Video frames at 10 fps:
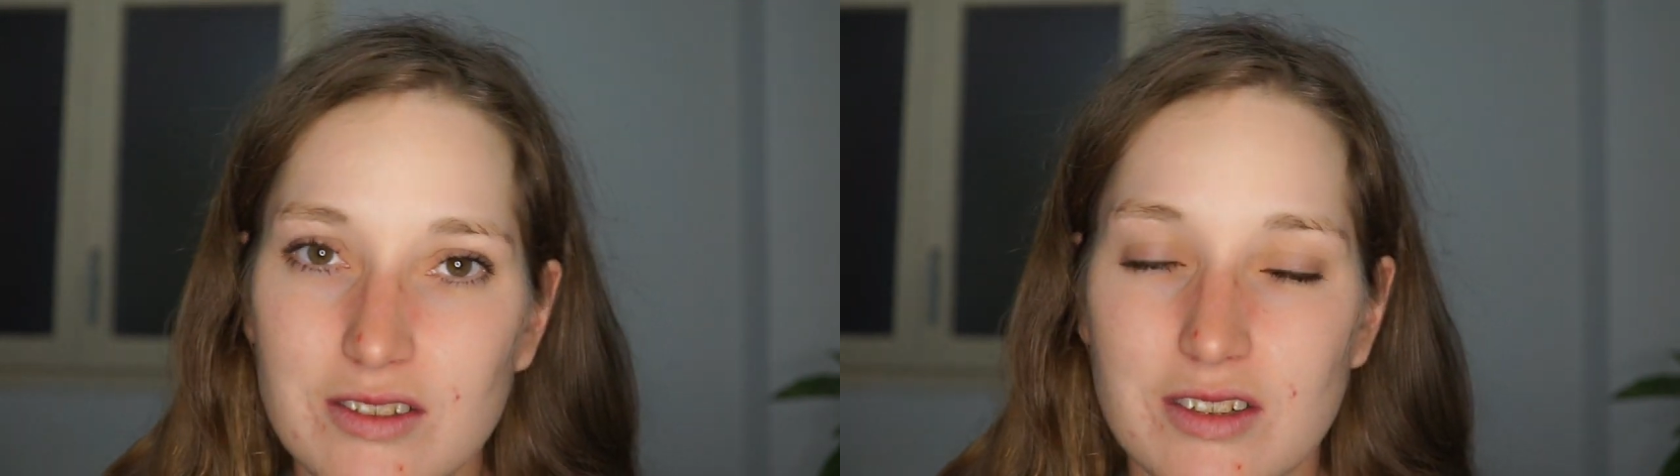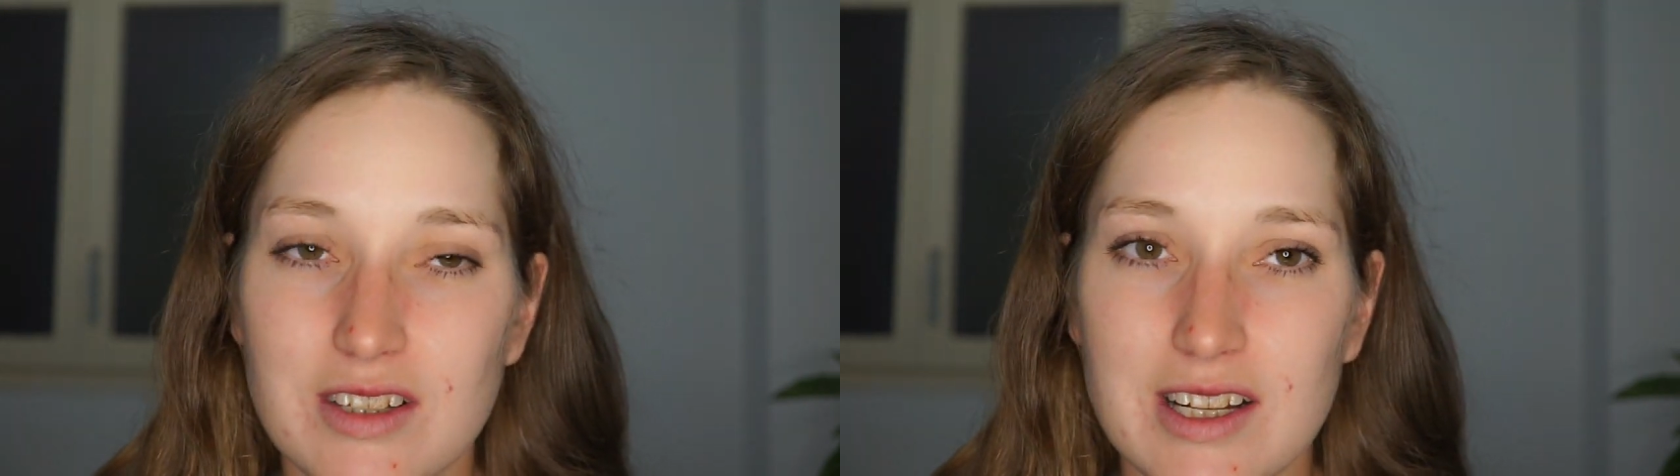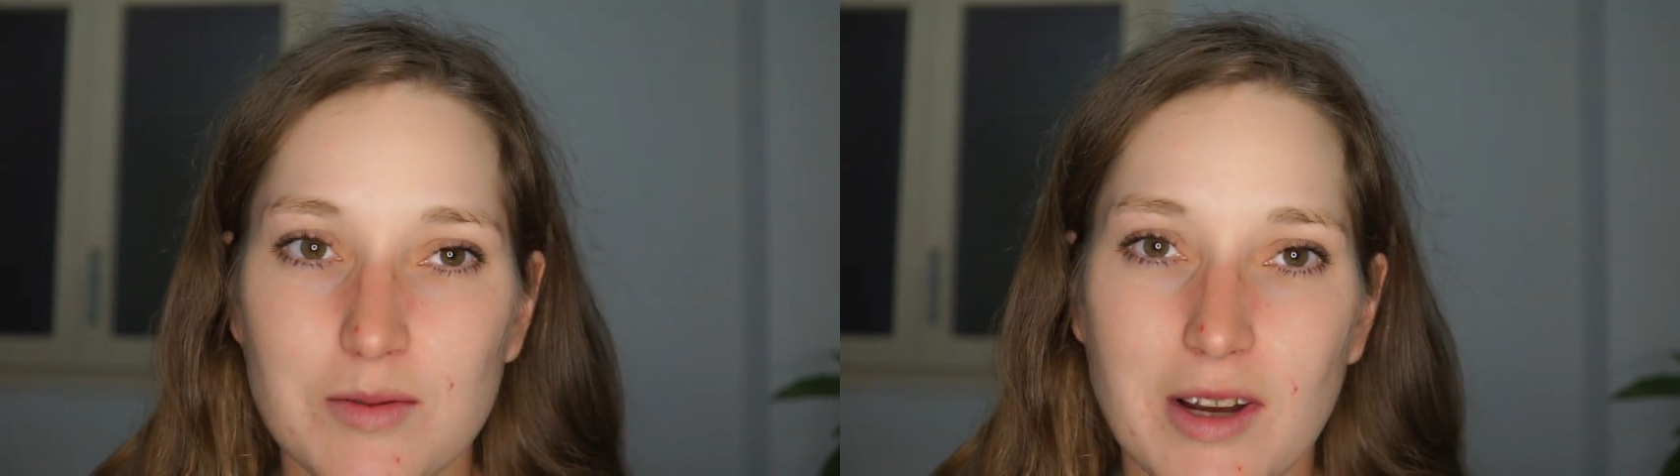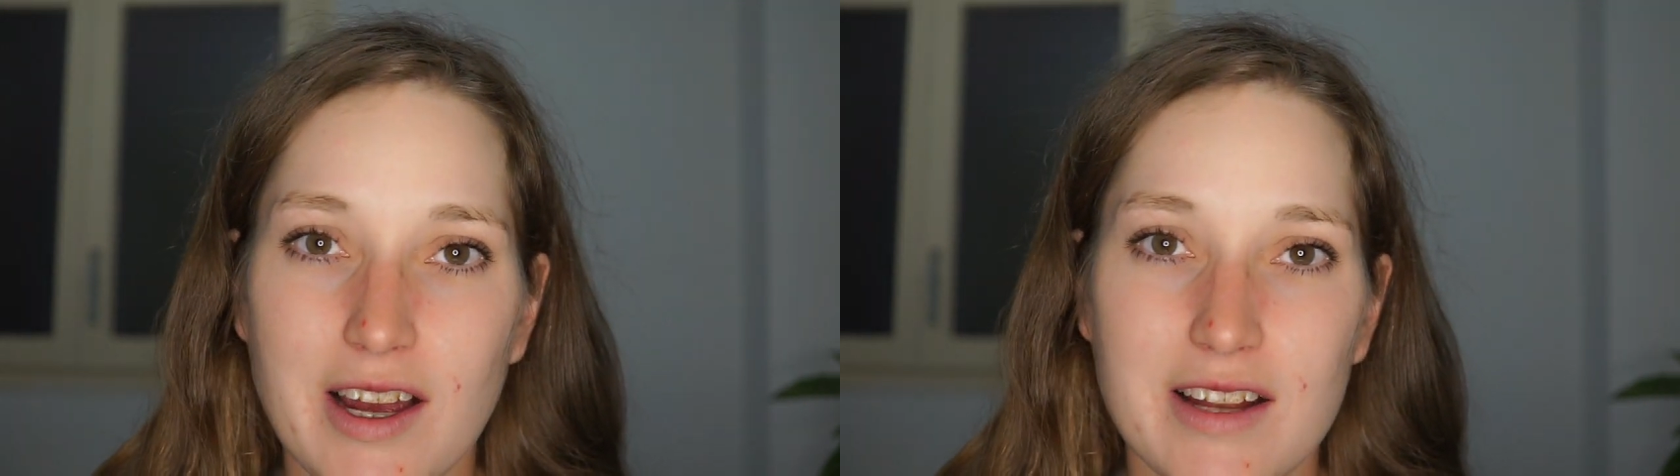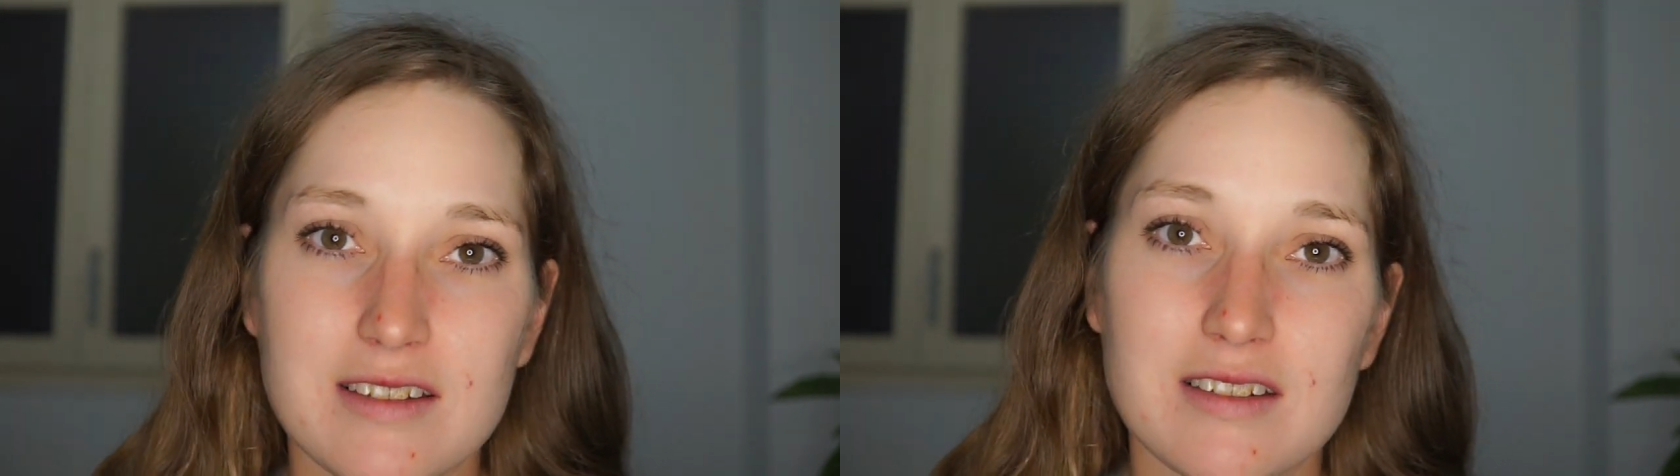So that's why I
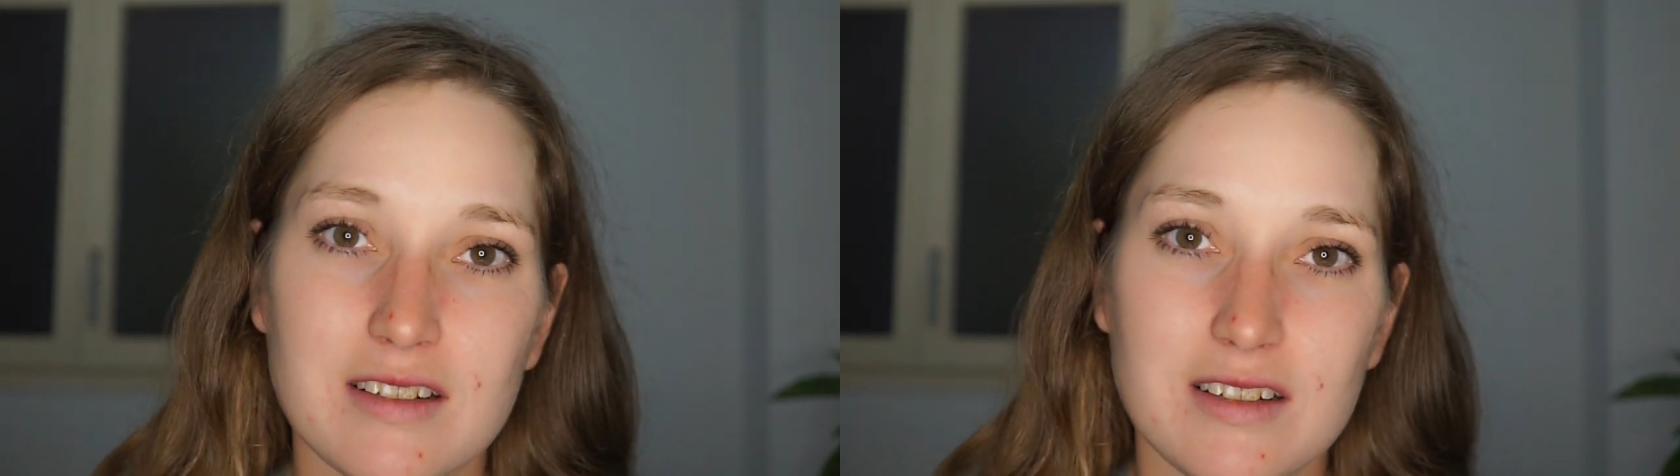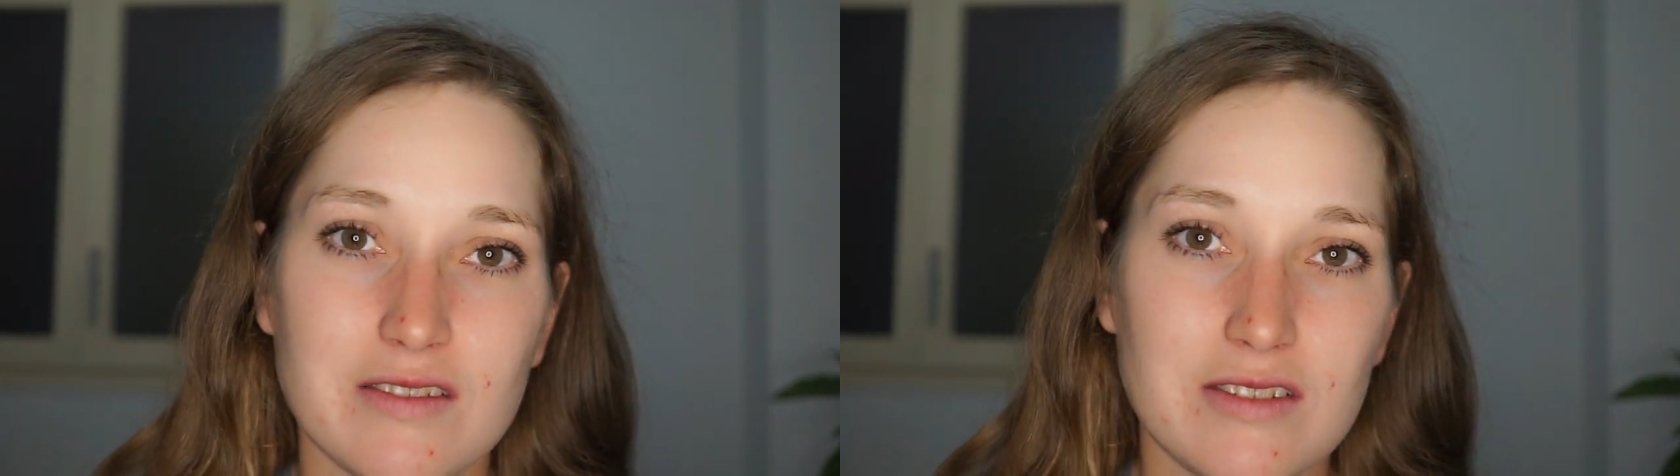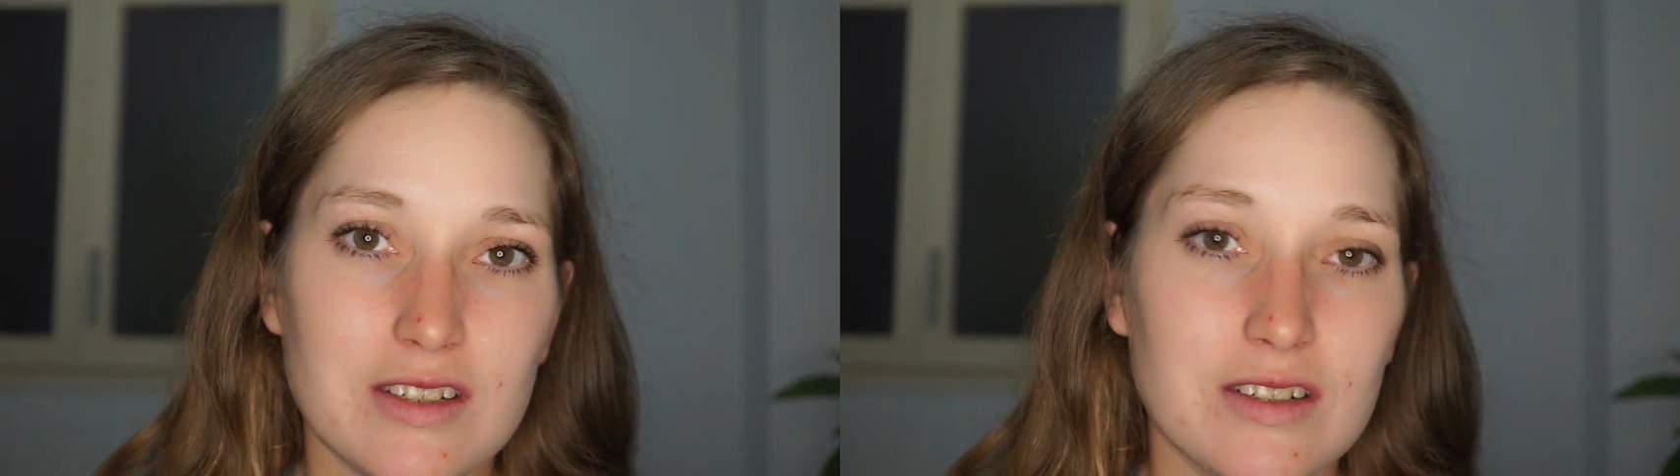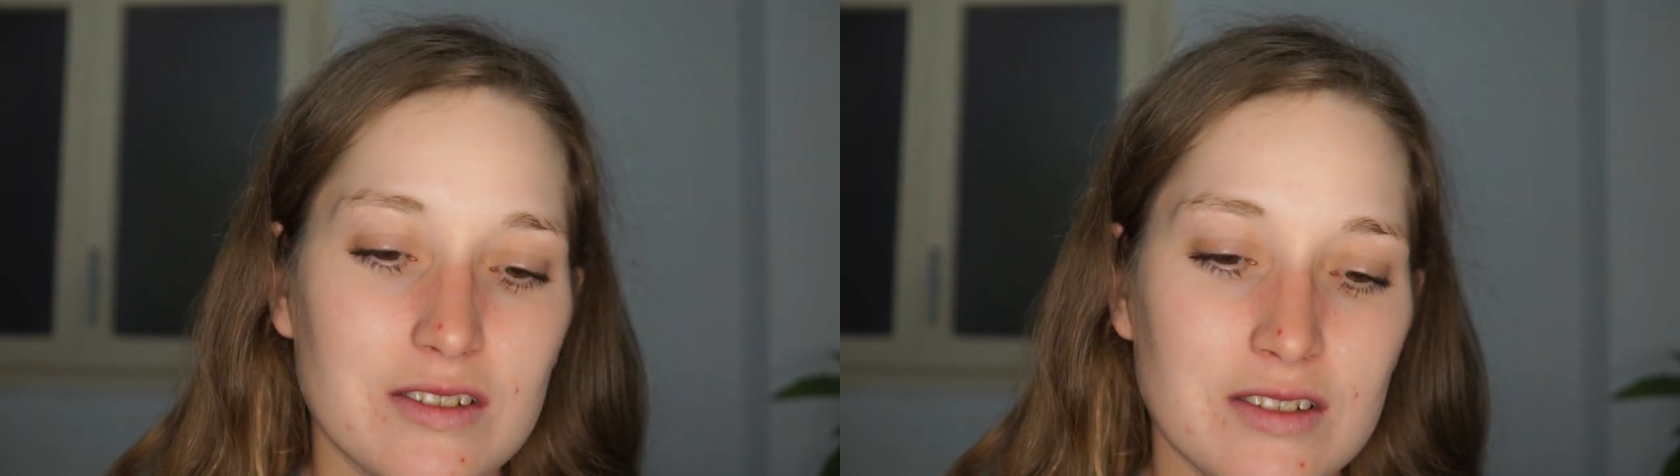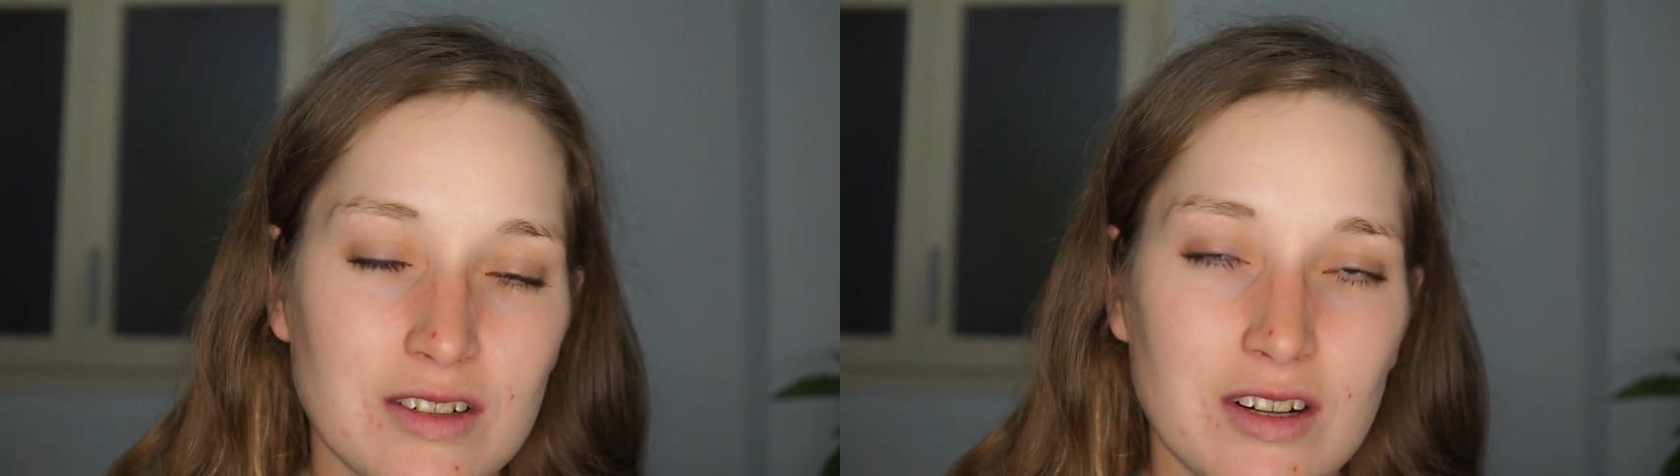answer in video.